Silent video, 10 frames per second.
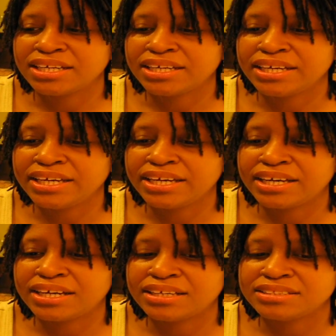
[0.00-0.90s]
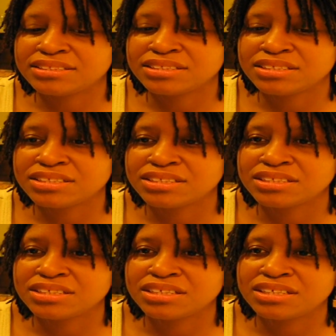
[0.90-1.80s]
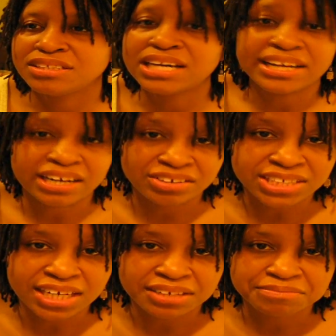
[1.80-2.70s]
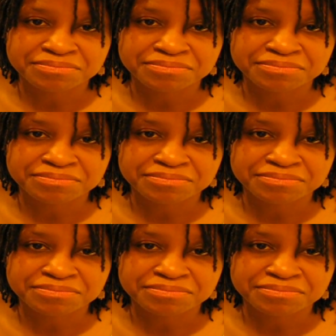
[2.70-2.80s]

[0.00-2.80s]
and not our time.